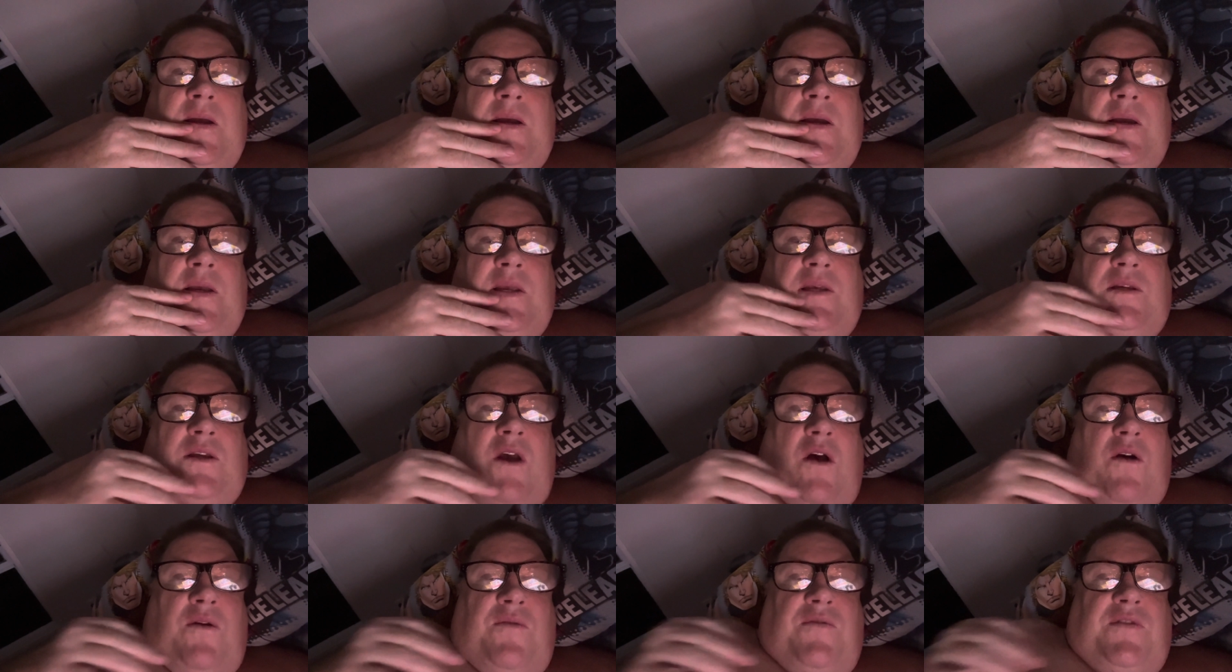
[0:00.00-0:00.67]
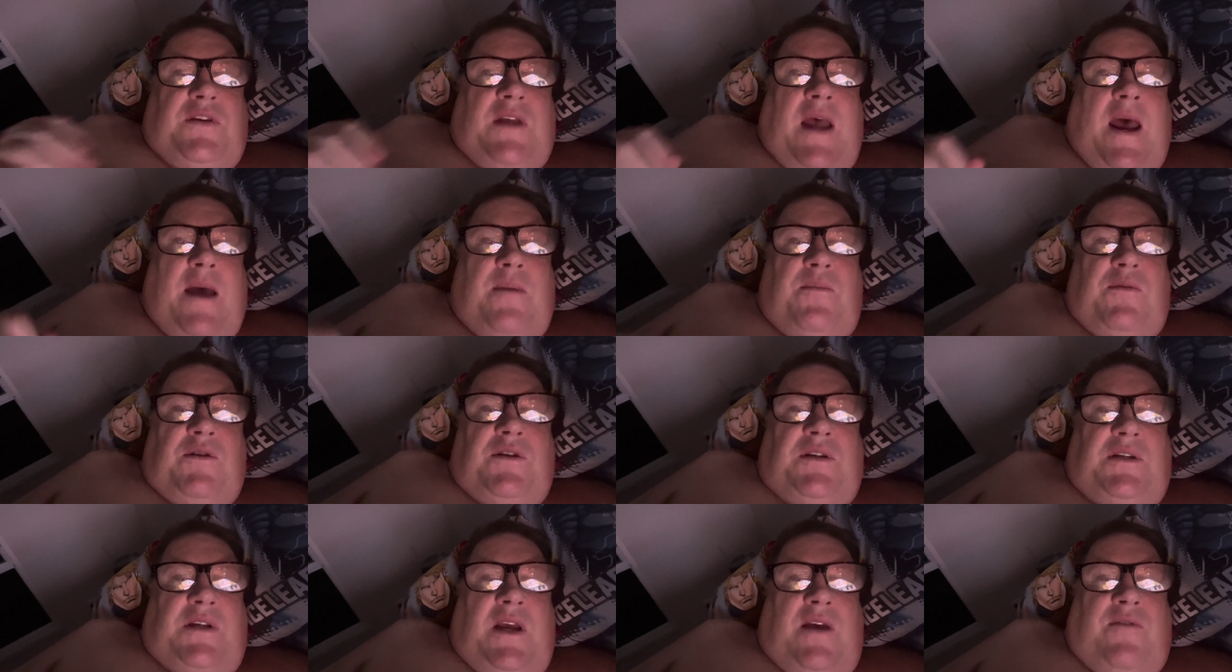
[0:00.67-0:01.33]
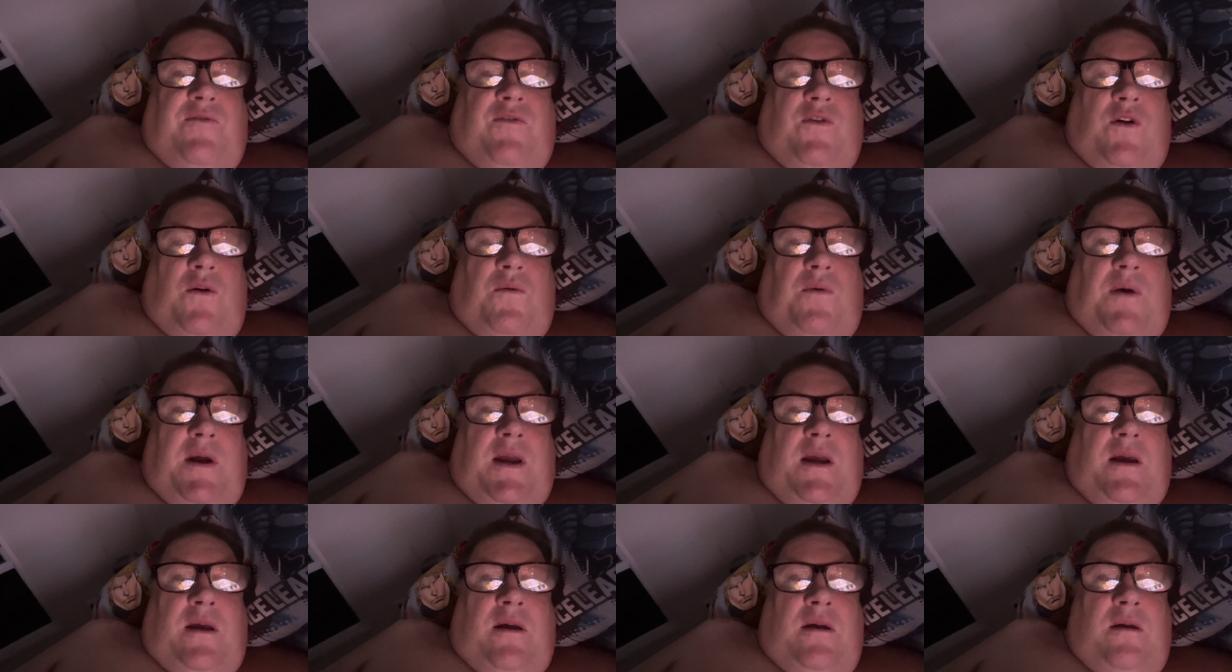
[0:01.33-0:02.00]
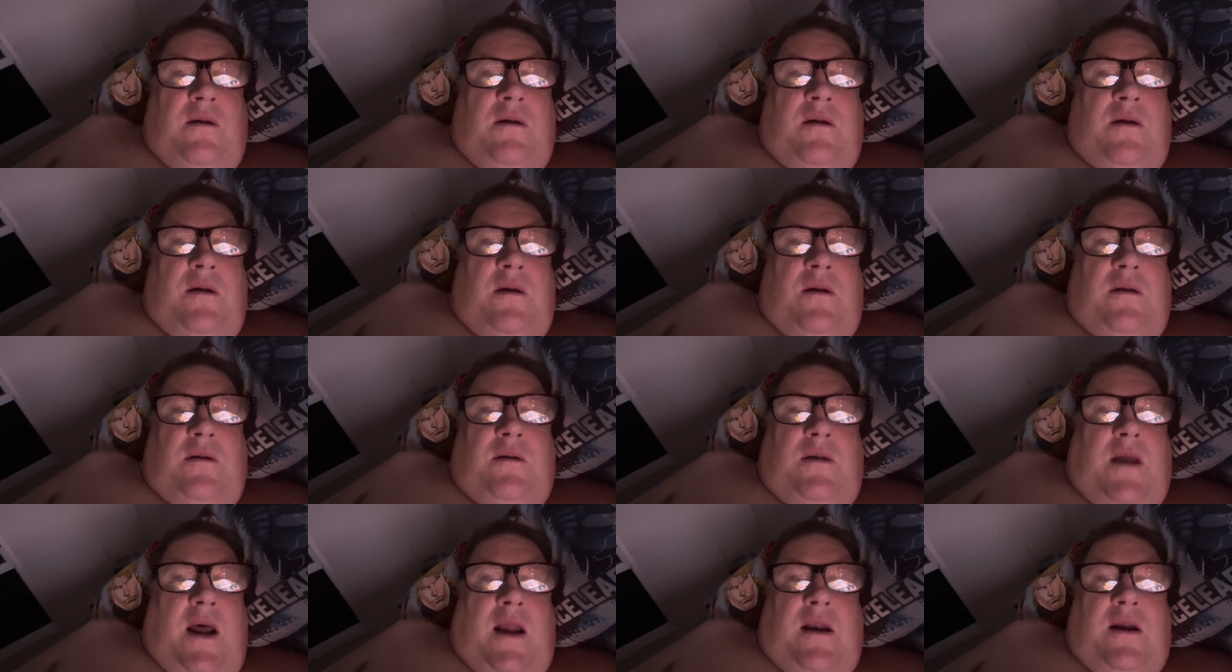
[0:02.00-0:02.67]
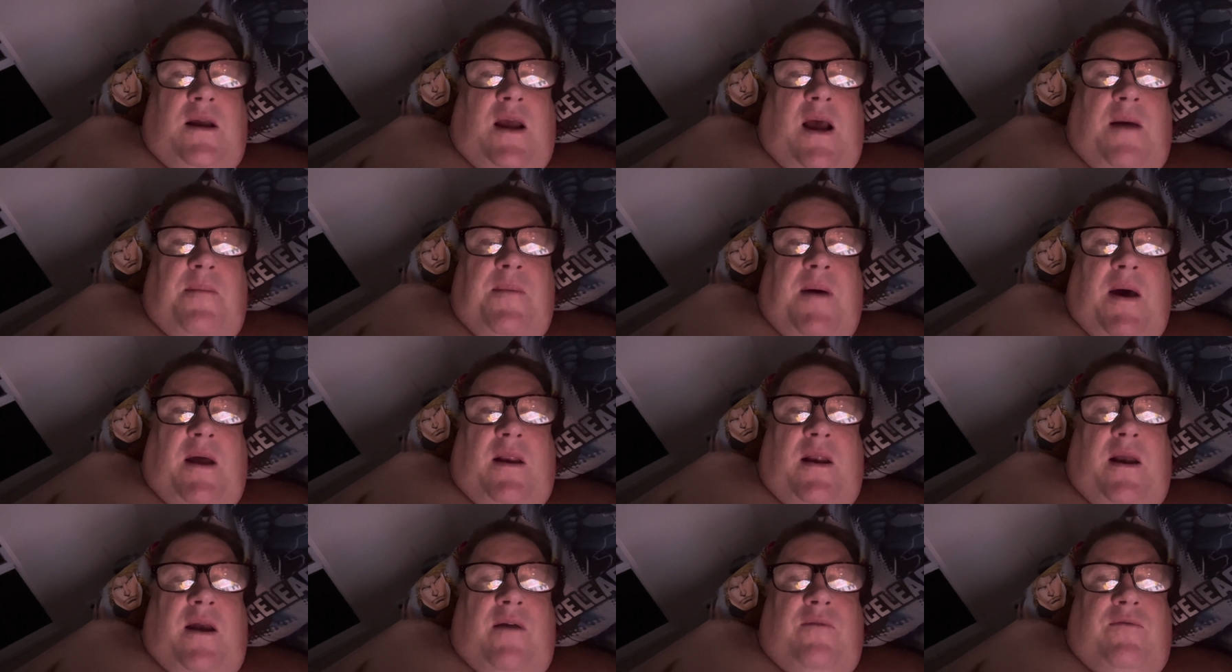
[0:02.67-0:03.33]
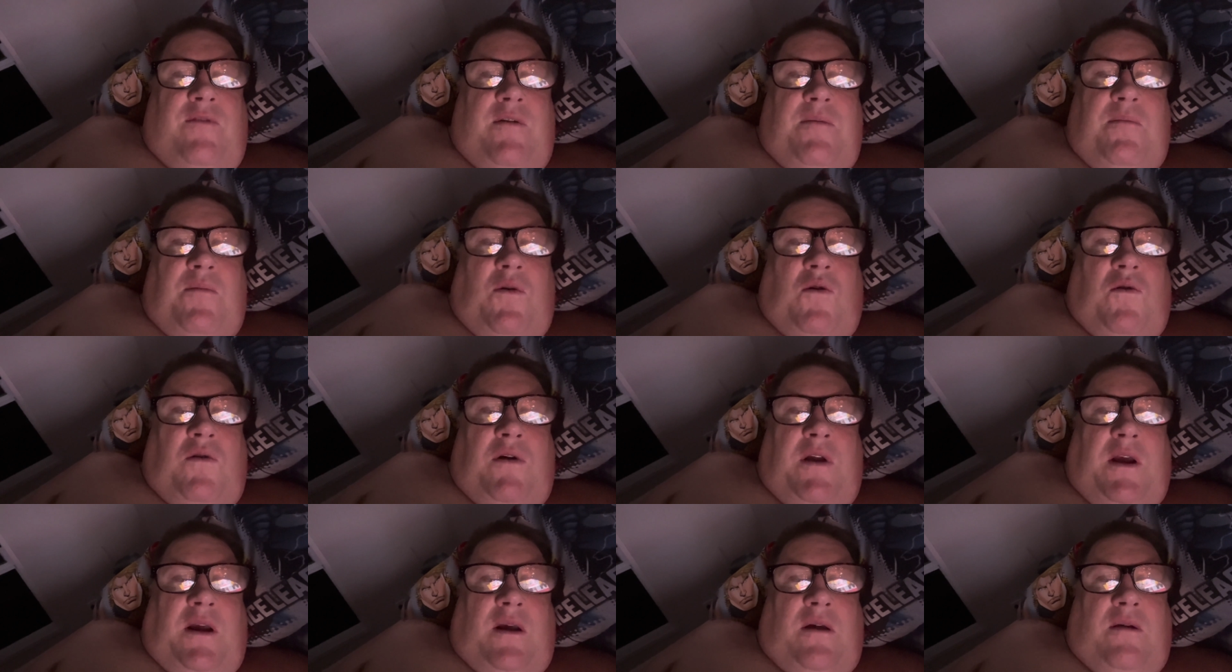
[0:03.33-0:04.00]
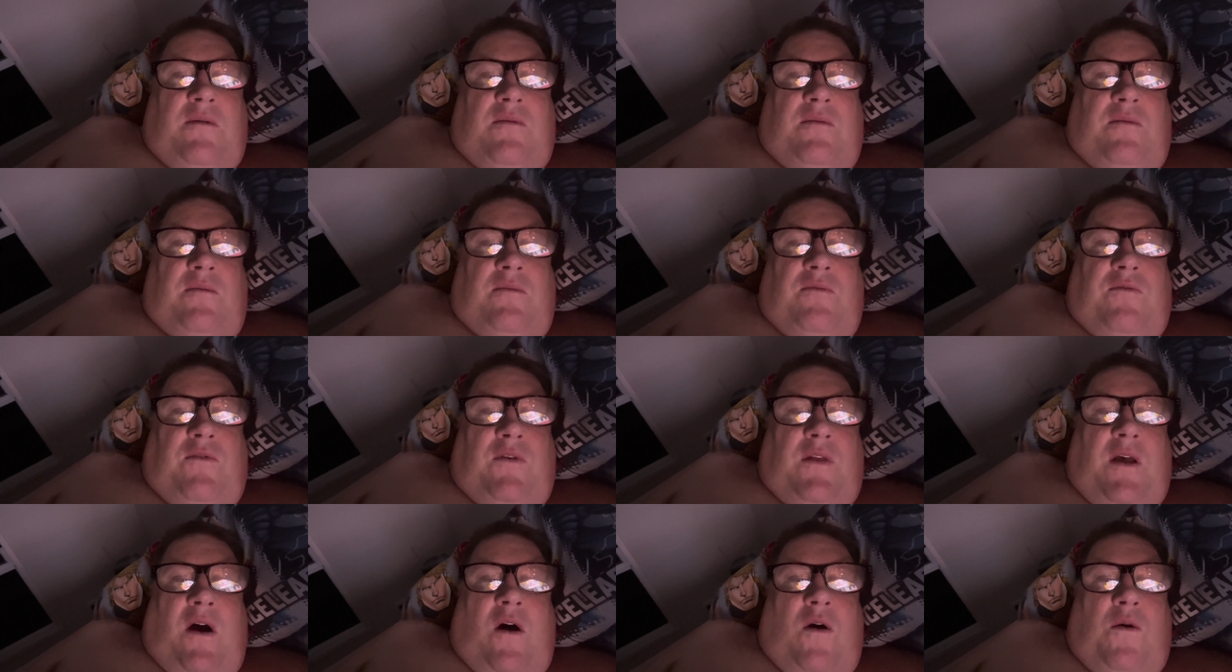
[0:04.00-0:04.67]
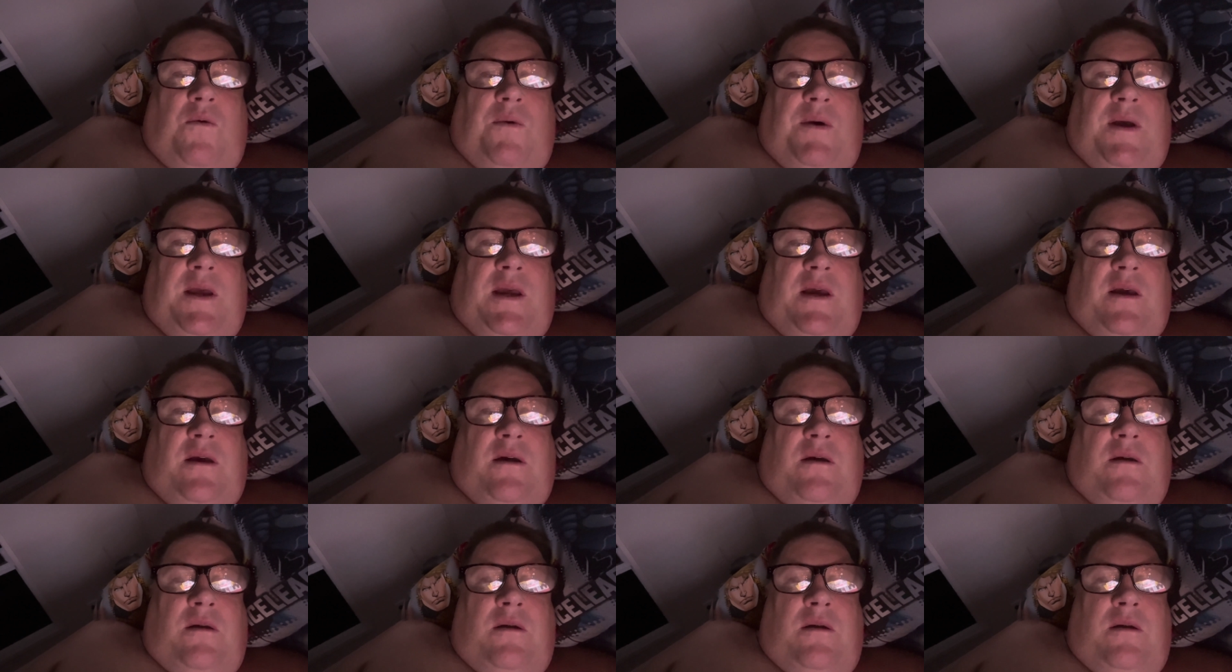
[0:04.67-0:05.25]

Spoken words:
so Sam was sick for a week. Dad had come out every morning for the whole week.